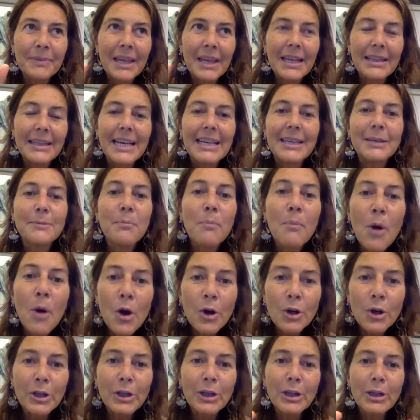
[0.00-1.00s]
like
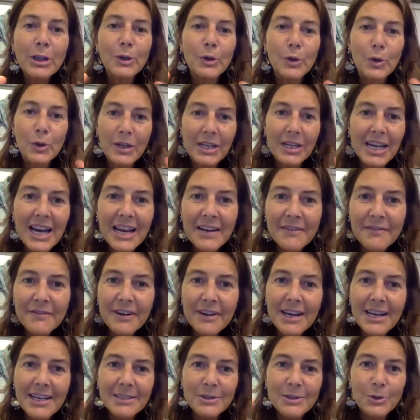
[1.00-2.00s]
model or
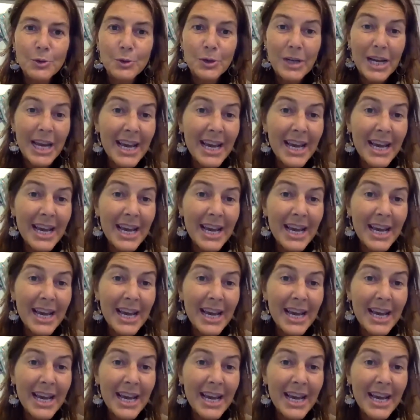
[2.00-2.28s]
canvas or